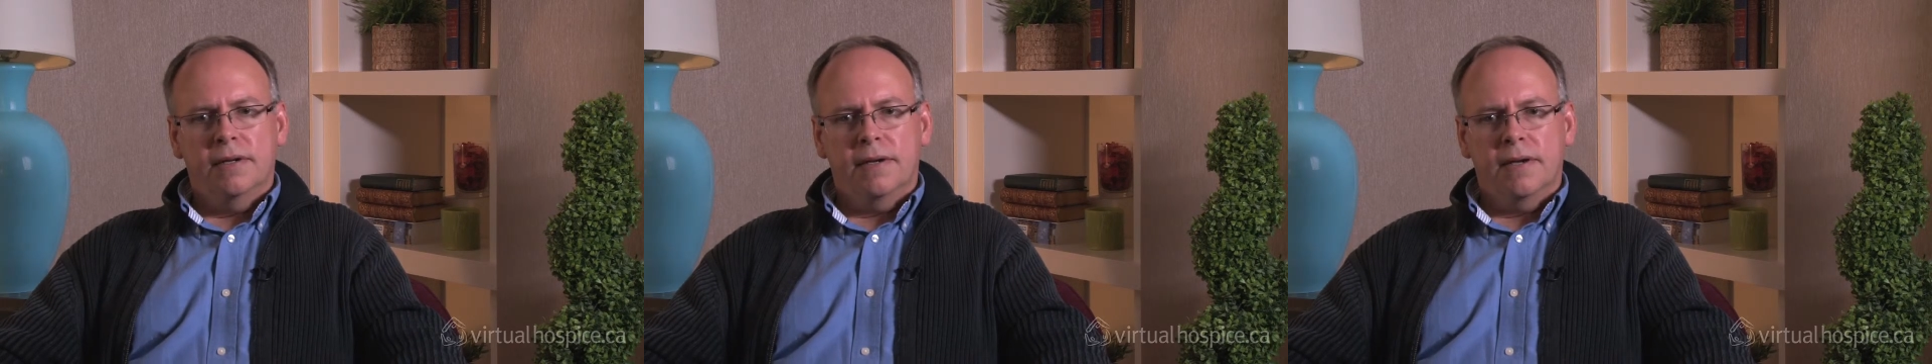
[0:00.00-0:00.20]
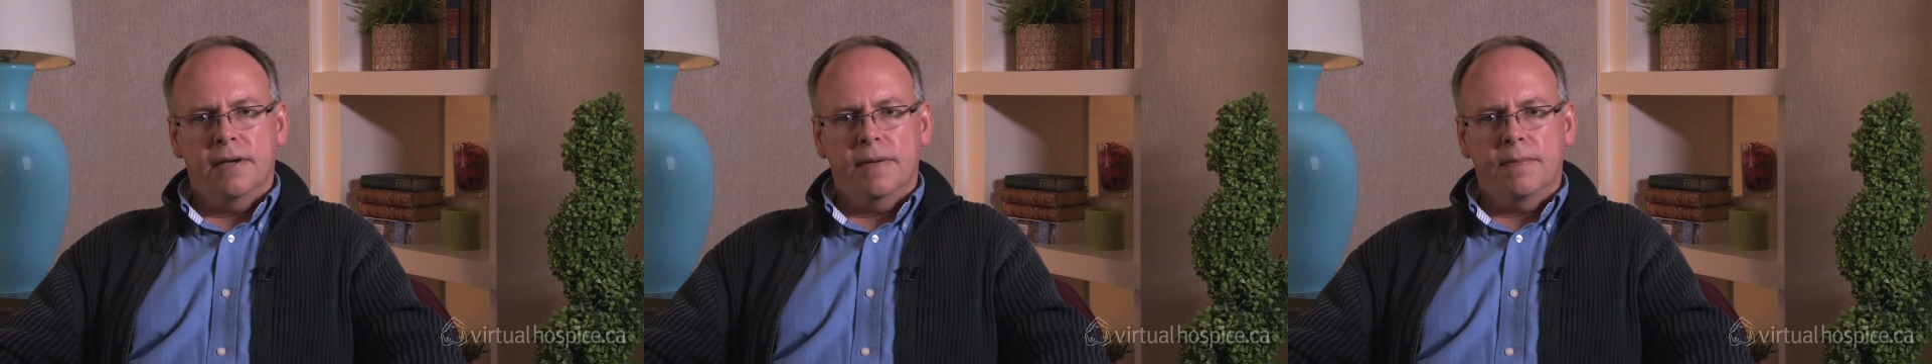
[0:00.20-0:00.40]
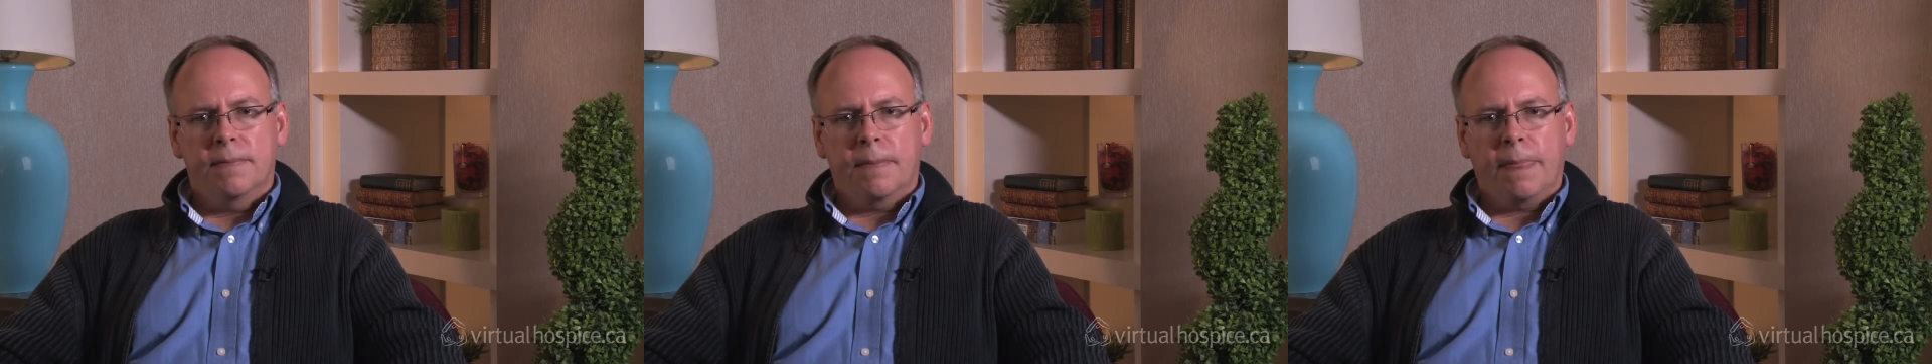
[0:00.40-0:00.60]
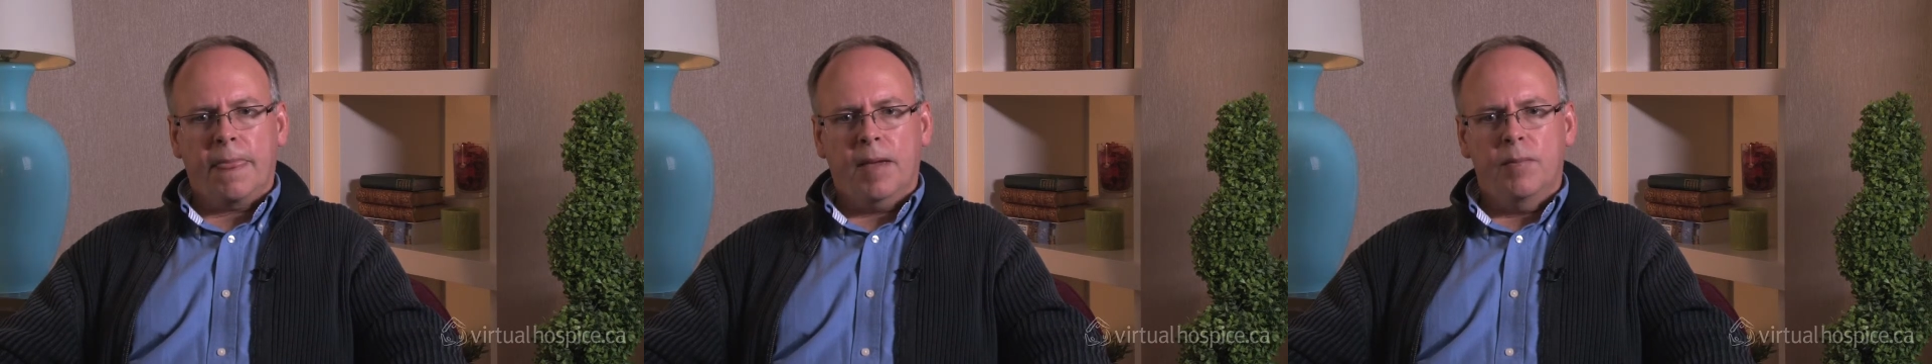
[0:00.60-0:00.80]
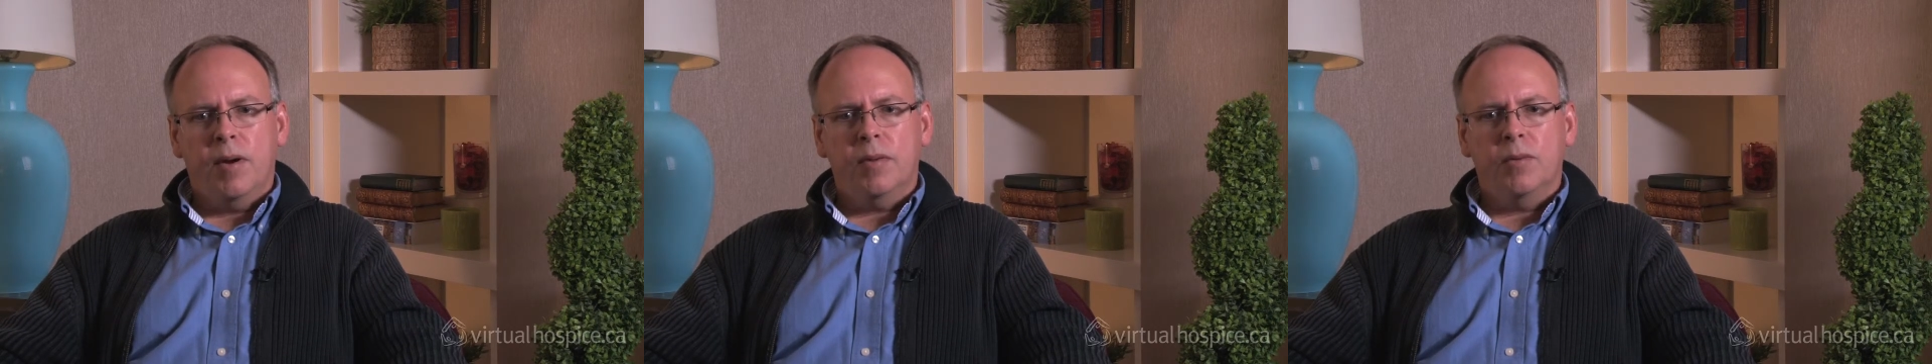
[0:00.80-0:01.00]
Um,
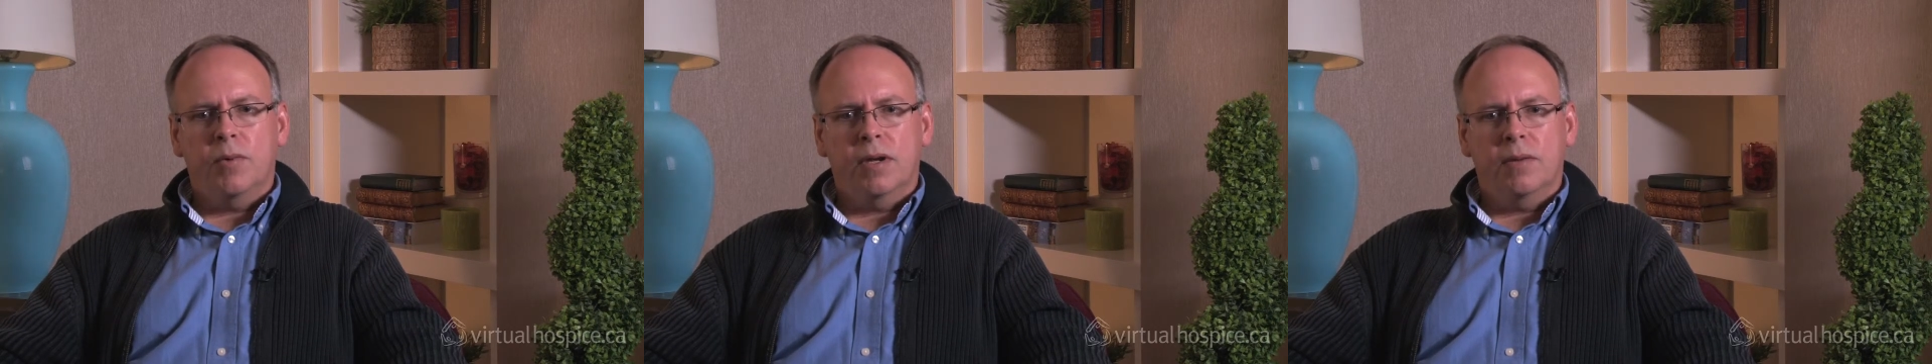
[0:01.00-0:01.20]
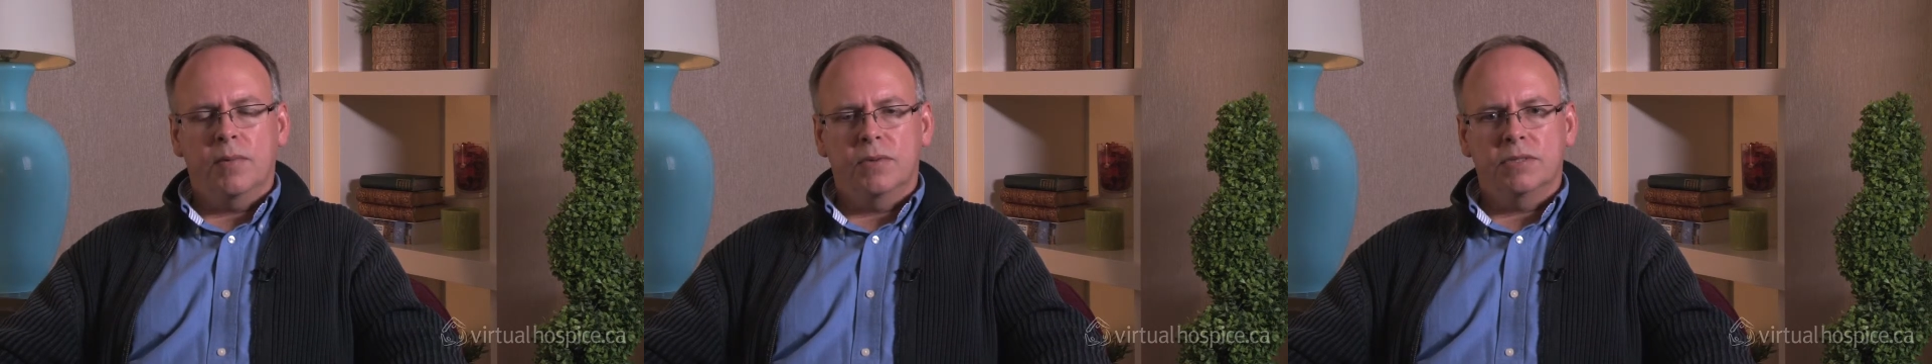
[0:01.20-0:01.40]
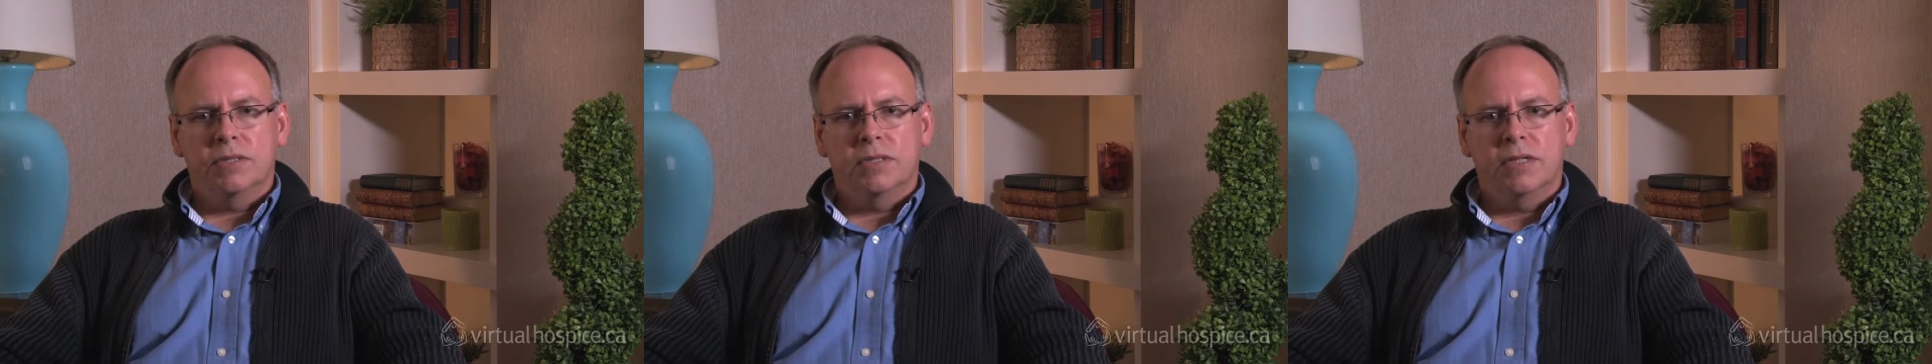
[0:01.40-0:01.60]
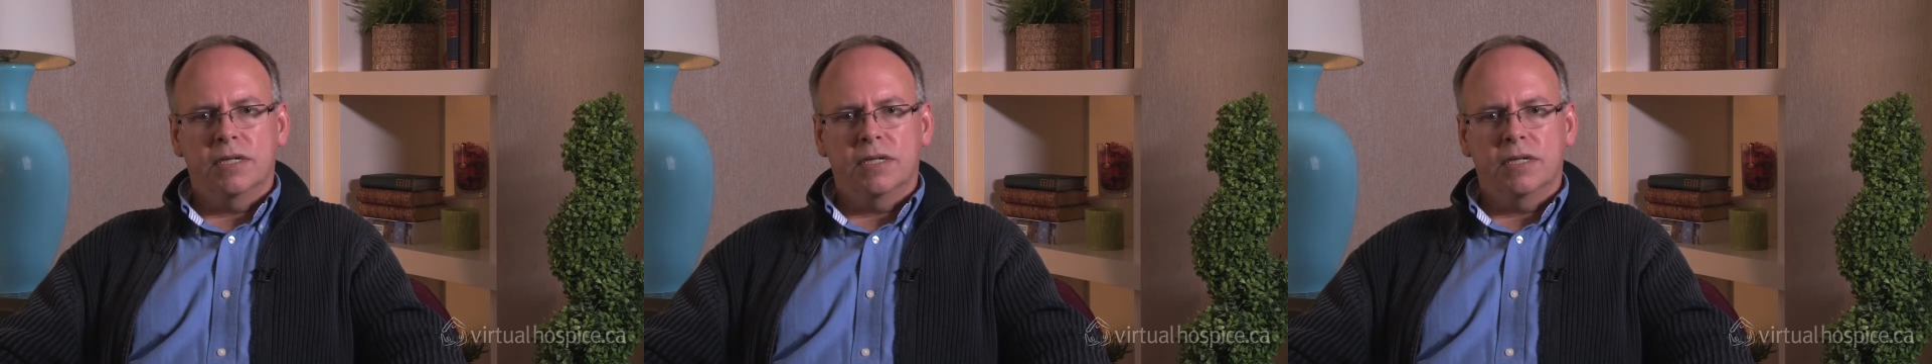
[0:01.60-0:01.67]
probably one of the most